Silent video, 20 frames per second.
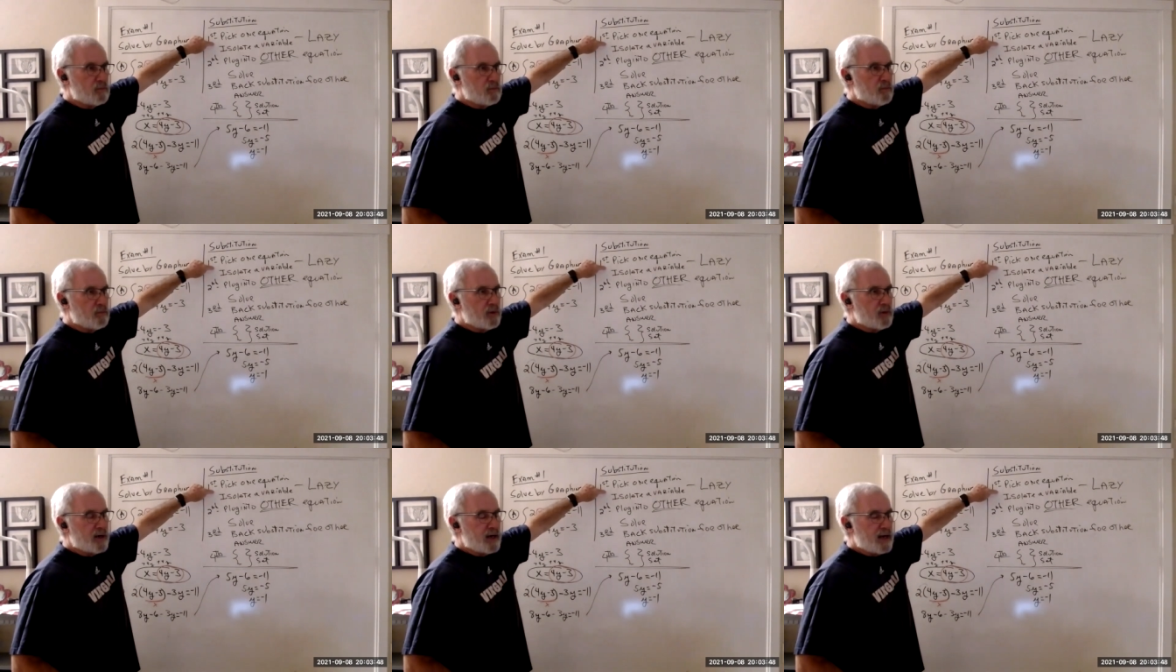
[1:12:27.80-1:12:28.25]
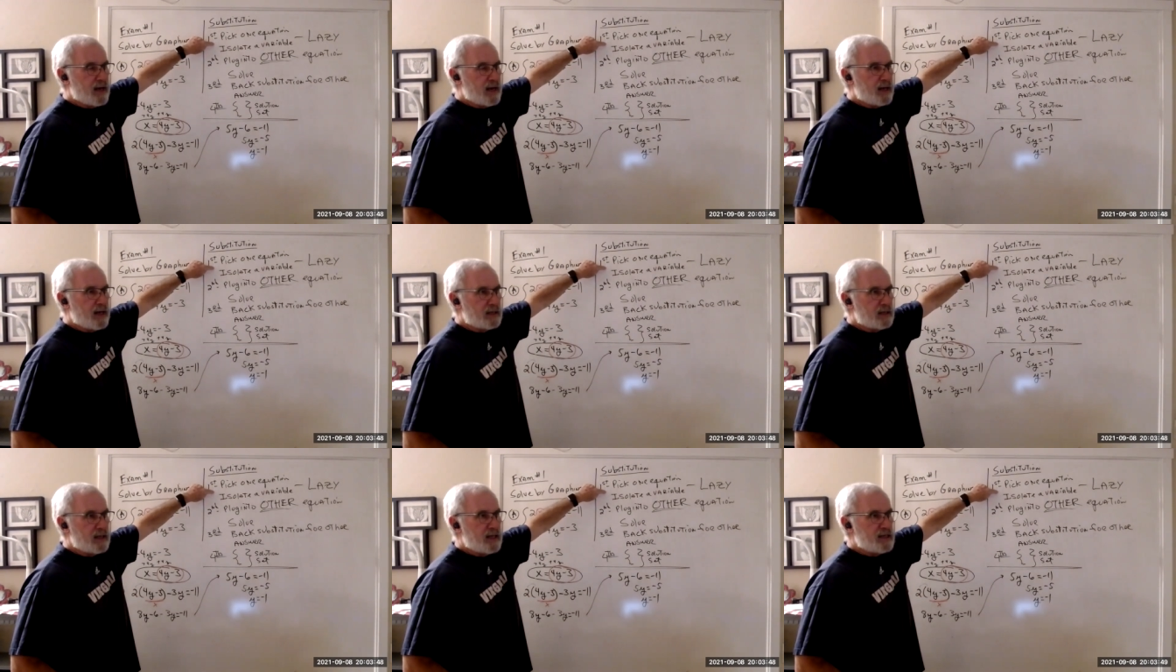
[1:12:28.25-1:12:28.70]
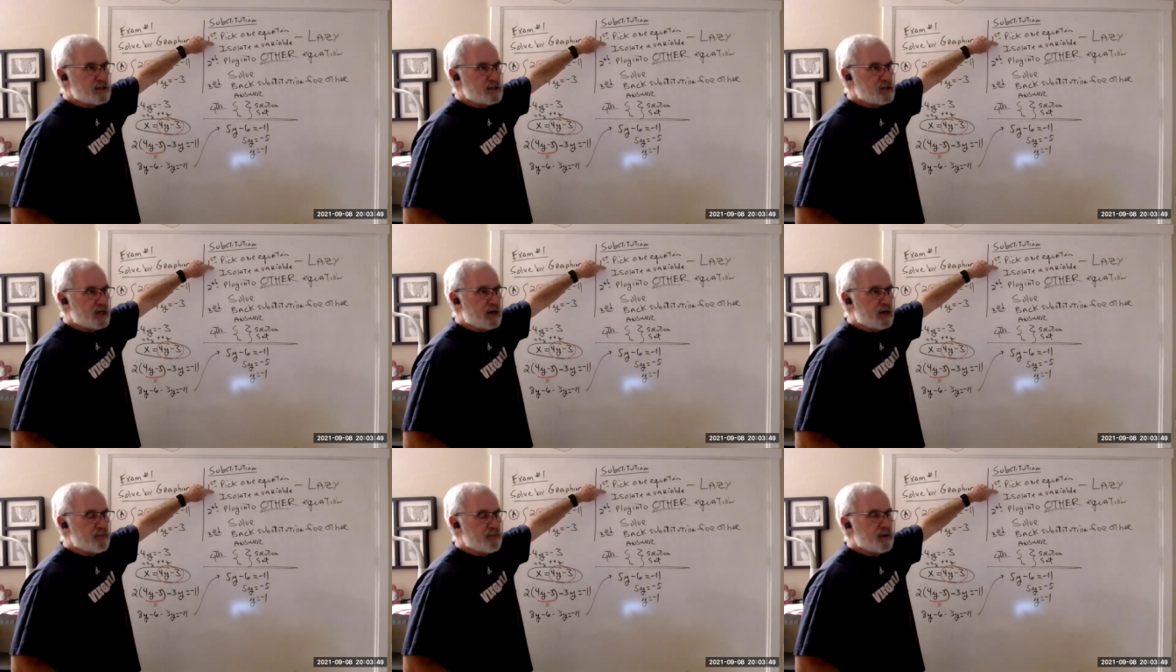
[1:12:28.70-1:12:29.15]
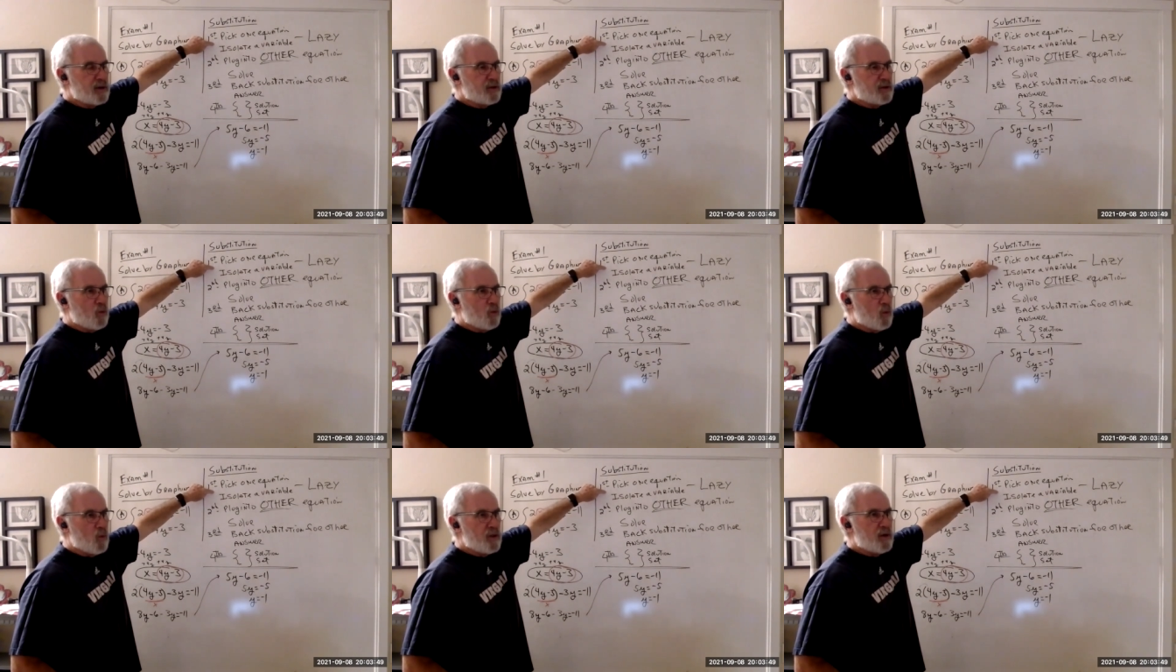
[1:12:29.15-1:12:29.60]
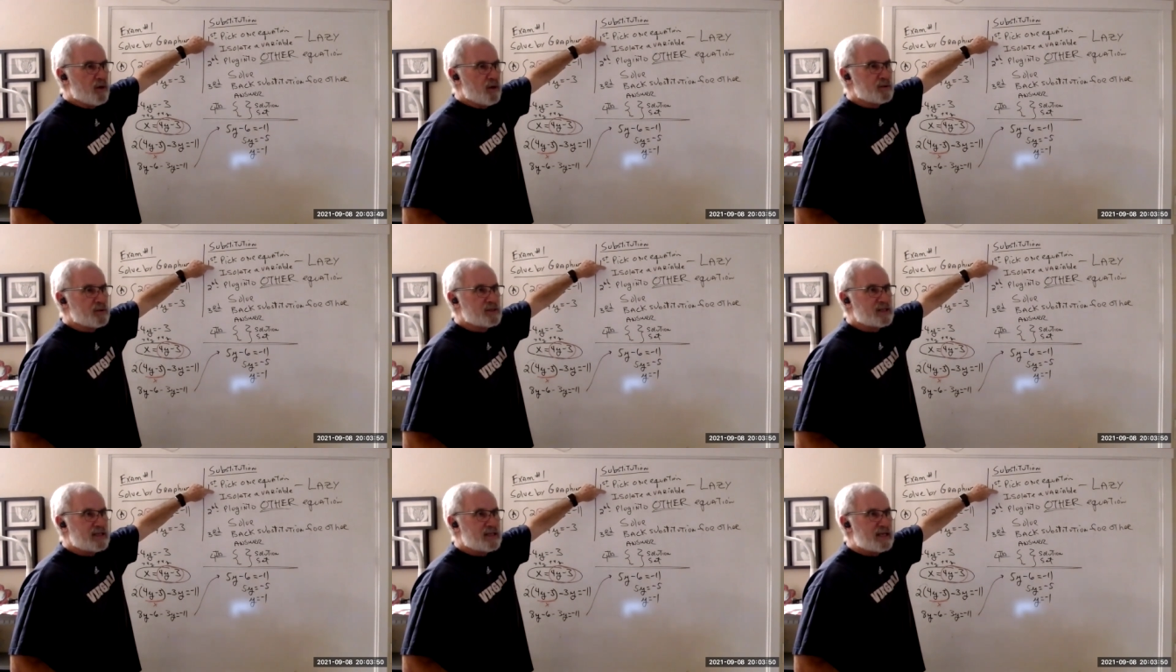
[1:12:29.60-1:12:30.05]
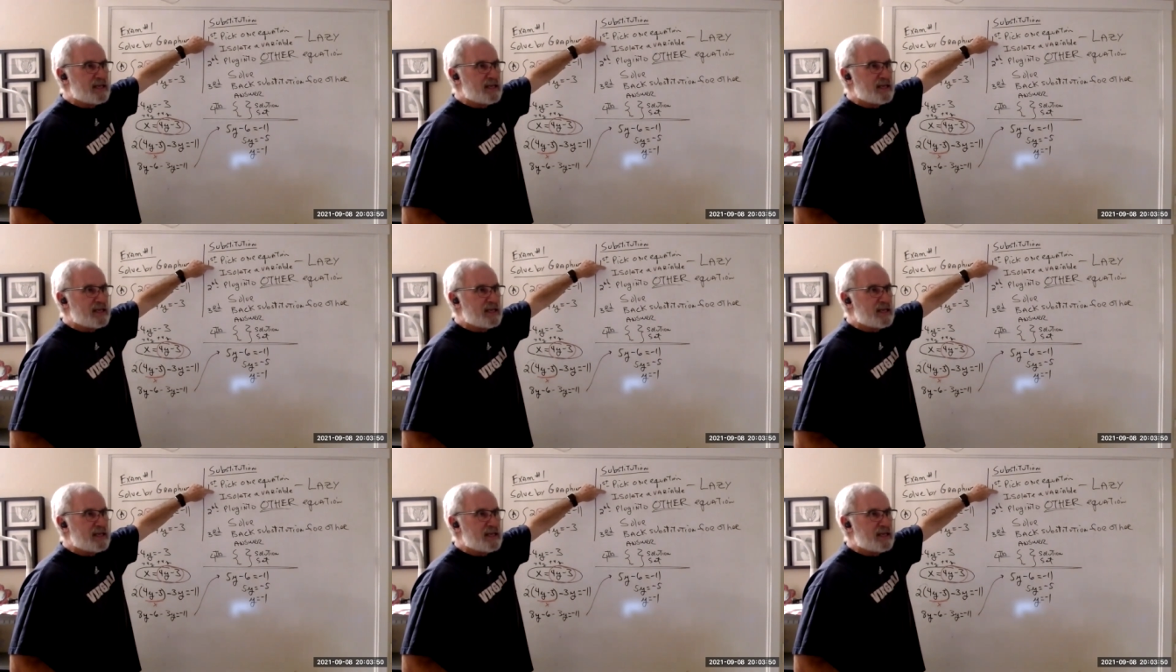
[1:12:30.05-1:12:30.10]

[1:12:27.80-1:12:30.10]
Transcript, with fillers: but I got lazy. I picked the one that was